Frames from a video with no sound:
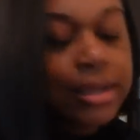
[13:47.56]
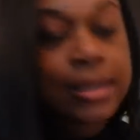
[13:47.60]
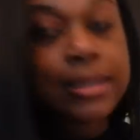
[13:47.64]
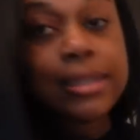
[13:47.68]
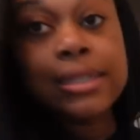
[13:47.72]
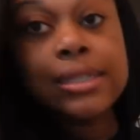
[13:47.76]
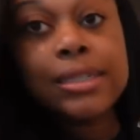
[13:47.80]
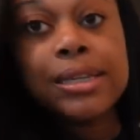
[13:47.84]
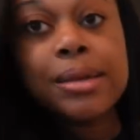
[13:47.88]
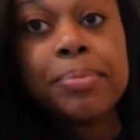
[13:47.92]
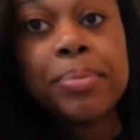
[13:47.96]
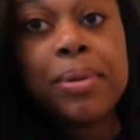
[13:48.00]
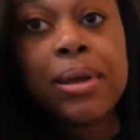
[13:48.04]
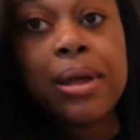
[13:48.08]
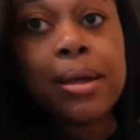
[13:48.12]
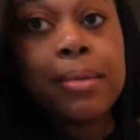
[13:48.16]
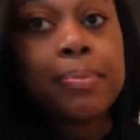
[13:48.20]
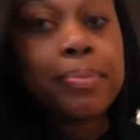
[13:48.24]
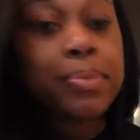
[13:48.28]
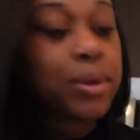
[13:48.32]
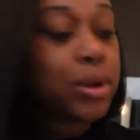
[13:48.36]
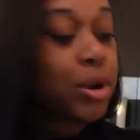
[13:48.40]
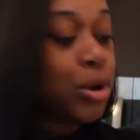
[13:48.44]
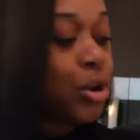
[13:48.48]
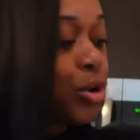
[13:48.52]
zip
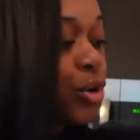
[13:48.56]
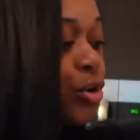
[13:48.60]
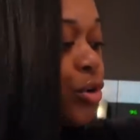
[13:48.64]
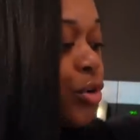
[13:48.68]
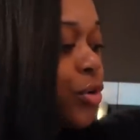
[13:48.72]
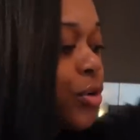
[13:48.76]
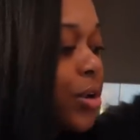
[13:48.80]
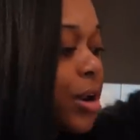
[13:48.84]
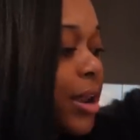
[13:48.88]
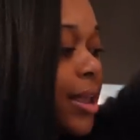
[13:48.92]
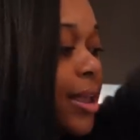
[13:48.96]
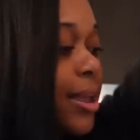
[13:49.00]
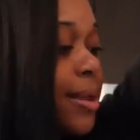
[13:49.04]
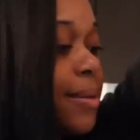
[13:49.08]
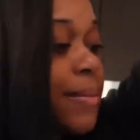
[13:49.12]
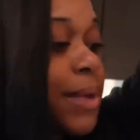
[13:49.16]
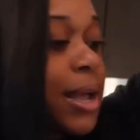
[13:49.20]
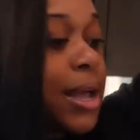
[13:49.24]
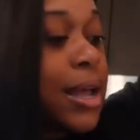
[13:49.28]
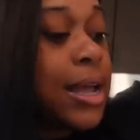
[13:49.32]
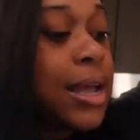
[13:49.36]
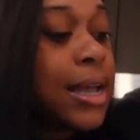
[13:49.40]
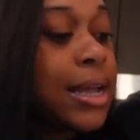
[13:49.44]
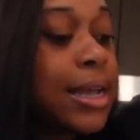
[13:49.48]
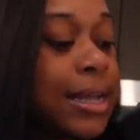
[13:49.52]
up cream
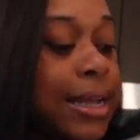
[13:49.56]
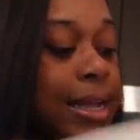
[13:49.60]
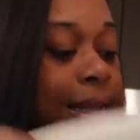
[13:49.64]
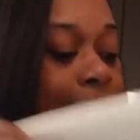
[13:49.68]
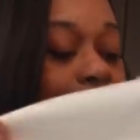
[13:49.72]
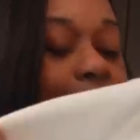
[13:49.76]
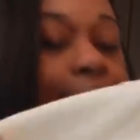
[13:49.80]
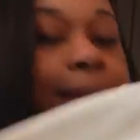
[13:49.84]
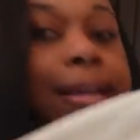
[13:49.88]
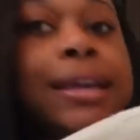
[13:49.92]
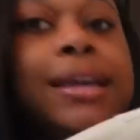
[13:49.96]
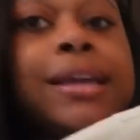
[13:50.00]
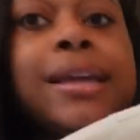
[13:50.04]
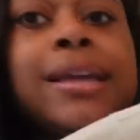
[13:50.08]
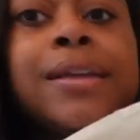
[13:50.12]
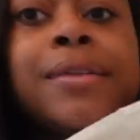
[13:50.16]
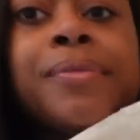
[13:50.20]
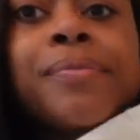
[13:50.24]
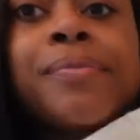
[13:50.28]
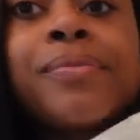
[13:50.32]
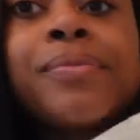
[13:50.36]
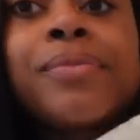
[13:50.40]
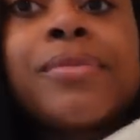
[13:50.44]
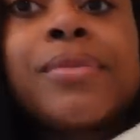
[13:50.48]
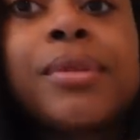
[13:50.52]
hoodie
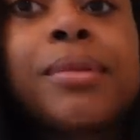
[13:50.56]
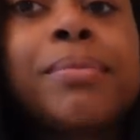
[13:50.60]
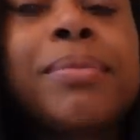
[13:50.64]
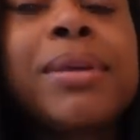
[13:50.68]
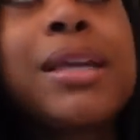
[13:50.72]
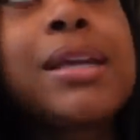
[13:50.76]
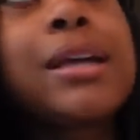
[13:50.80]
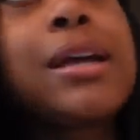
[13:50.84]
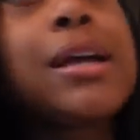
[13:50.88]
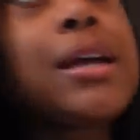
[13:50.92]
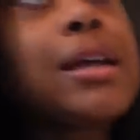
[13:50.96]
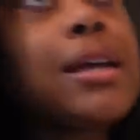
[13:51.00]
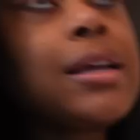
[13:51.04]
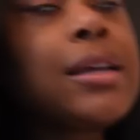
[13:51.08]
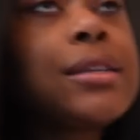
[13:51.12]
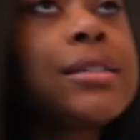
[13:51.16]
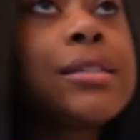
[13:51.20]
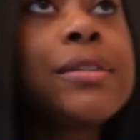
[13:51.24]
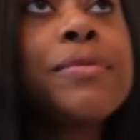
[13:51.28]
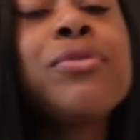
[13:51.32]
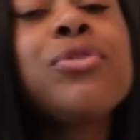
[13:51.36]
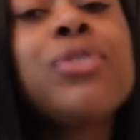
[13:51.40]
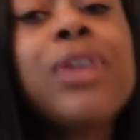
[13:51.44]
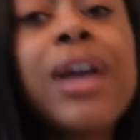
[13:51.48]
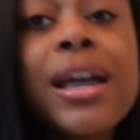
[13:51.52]
because
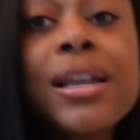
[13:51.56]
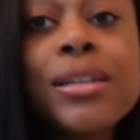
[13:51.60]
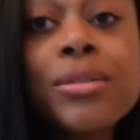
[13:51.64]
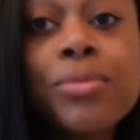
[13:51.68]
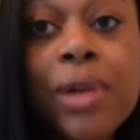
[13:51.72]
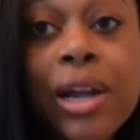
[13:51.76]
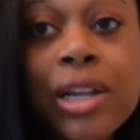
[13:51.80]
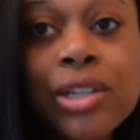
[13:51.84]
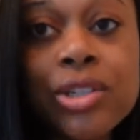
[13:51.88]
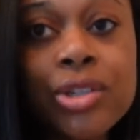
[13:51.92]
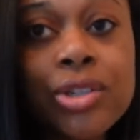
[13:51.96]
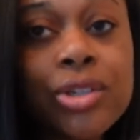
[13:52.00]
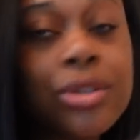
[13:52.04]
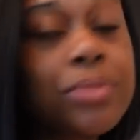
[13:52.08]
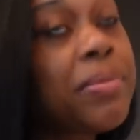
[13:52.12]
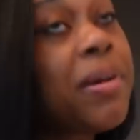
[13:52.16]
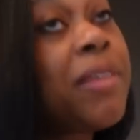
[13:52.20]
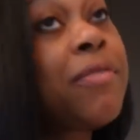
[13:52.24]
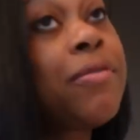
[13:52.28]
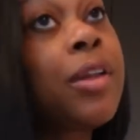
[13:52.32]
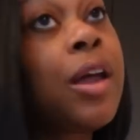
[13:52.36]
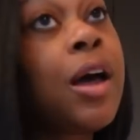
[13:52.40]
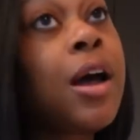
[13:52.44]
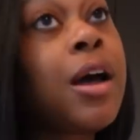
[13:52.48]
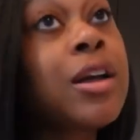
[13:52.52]
if you guys watch
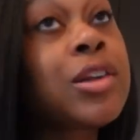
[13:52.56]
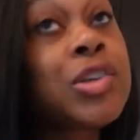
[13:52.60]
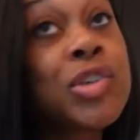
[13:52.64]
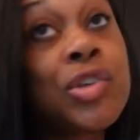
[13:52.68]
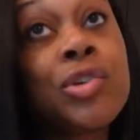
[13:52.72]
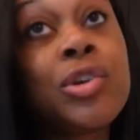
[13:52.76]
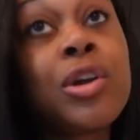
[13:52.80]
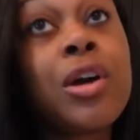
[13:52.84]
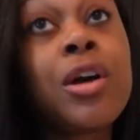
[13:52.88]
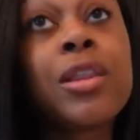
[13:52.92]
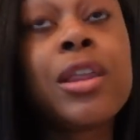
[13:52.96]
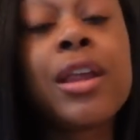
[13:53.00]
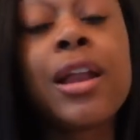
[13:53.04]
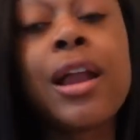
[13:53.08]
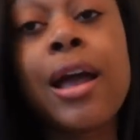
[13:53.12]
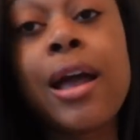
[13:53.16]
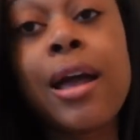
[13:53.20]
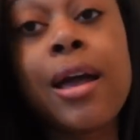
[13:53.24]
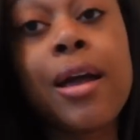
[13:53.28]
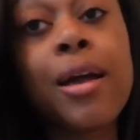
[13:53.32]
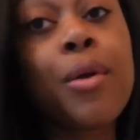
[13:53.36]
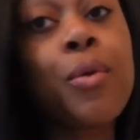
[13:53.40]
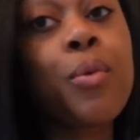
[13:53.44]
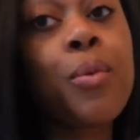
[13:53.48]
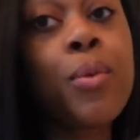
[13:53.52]
my vlogs you know that
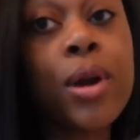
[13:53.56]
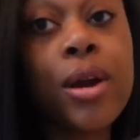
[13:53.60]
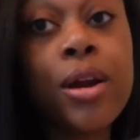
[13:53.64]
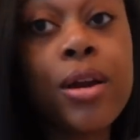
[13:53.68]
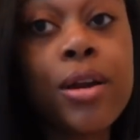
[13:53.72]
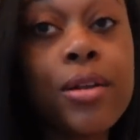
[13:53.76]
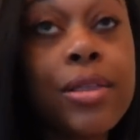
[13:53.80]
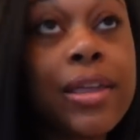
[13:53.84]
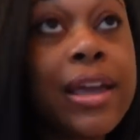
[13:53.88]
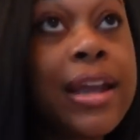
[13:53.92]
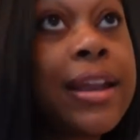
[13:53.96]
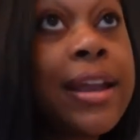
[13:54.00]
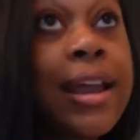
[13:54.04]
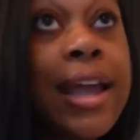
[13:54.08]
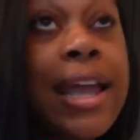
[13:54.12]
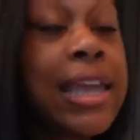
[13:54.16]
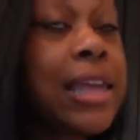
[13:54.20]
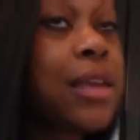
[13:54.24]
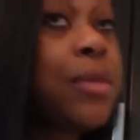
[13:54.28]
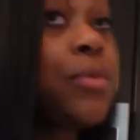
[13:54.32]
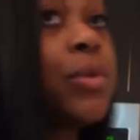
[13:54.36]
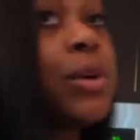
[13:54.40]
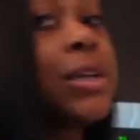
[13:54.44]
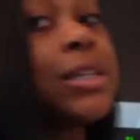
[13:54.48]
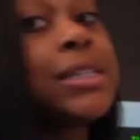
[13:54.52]
I wear that
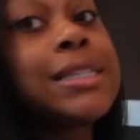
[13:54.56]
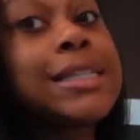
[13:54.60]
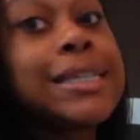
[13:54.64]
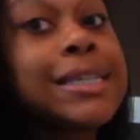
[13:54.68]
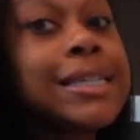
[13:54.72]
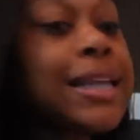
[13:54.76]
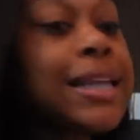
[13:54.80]
Nike one to